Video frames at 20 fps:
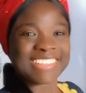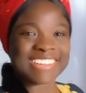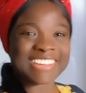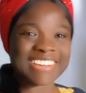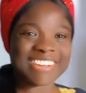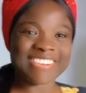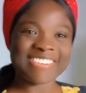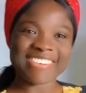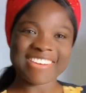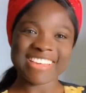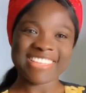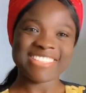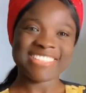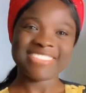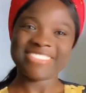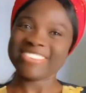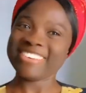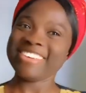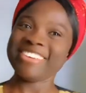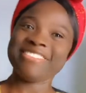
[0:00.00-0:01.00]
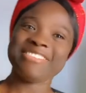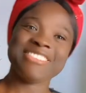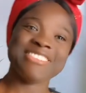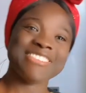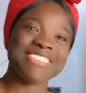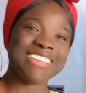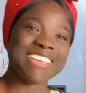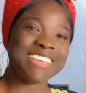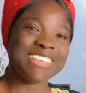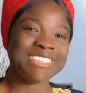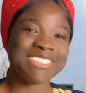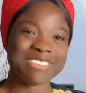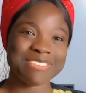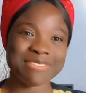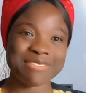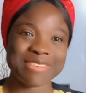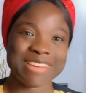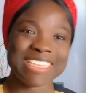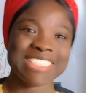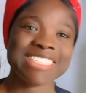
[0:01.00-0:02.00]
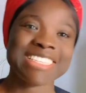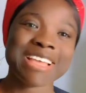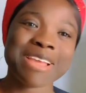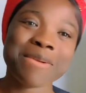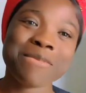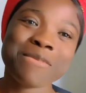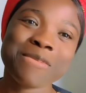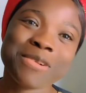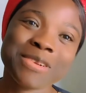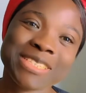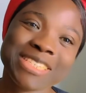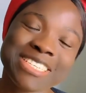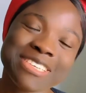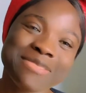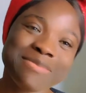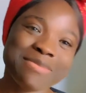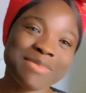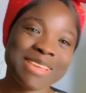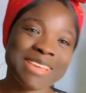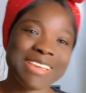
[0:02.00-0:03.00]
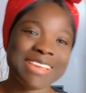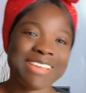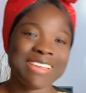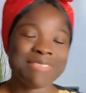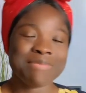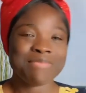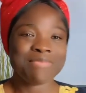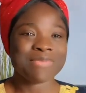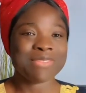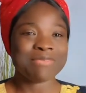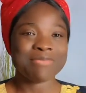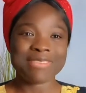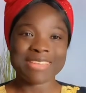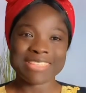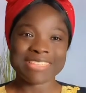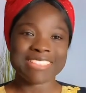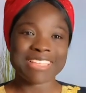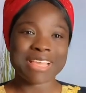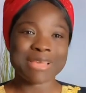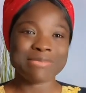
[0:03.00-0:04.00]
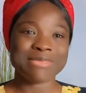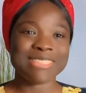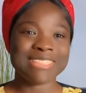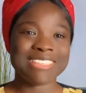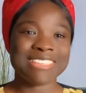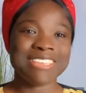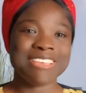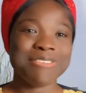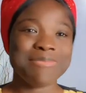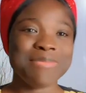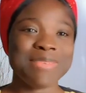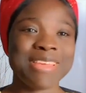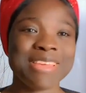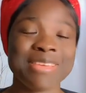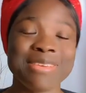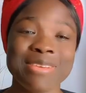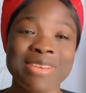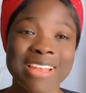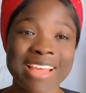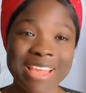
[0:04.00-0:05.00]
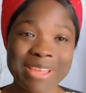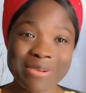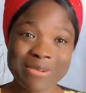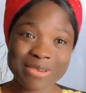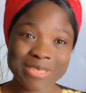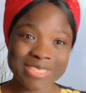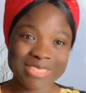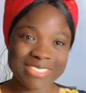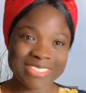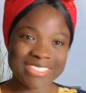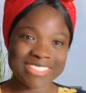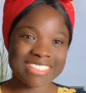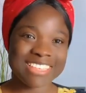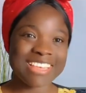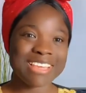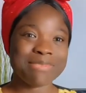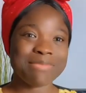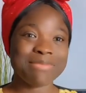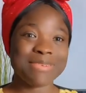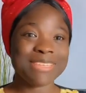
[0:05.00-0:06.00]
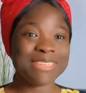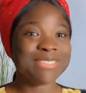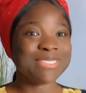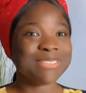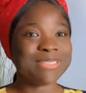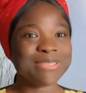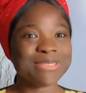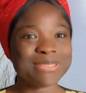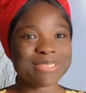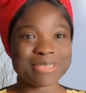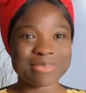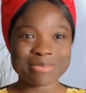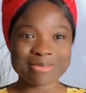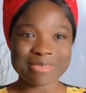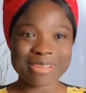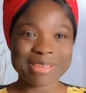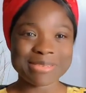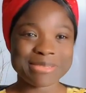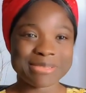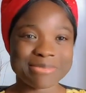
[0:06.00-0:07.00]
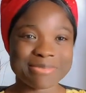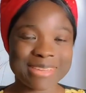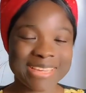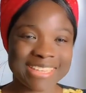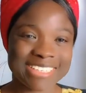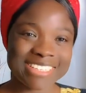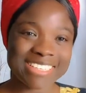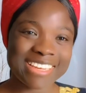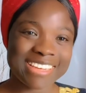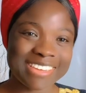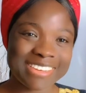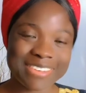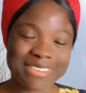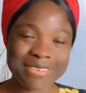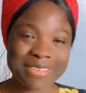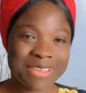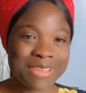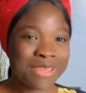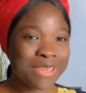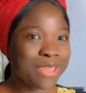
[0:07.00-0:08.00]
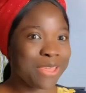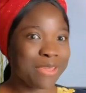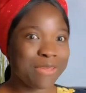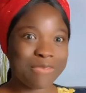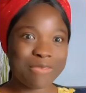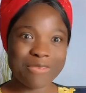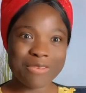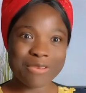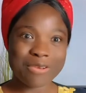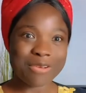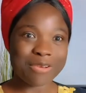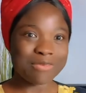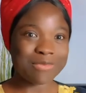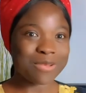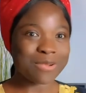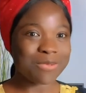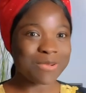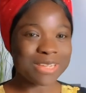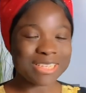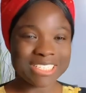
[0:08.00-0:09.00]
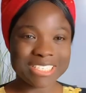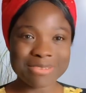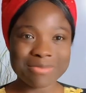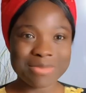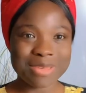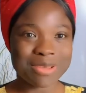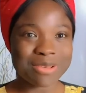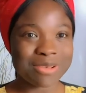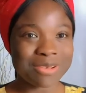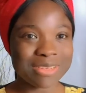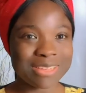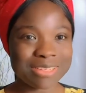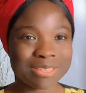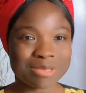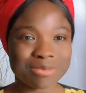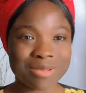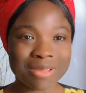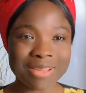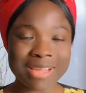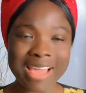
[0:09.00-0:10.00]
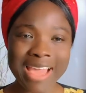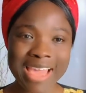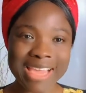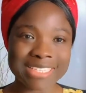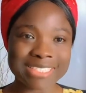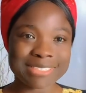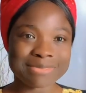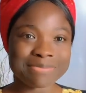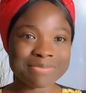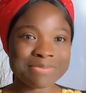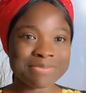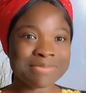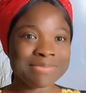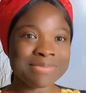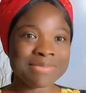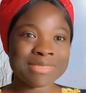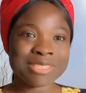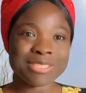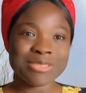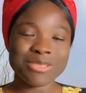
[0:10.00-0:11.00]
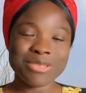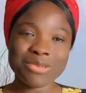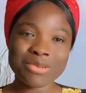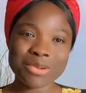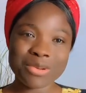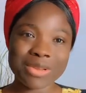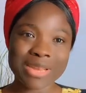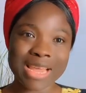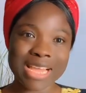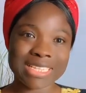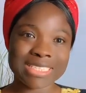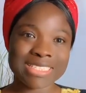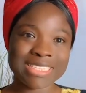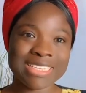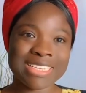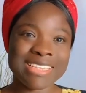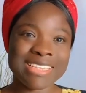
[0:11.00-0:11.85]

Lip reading: All right, so if today is your first time watching me, first time seeing me, you like what you see, please do subscribe to my channel. If you have been watching me all this while, guys, do you know that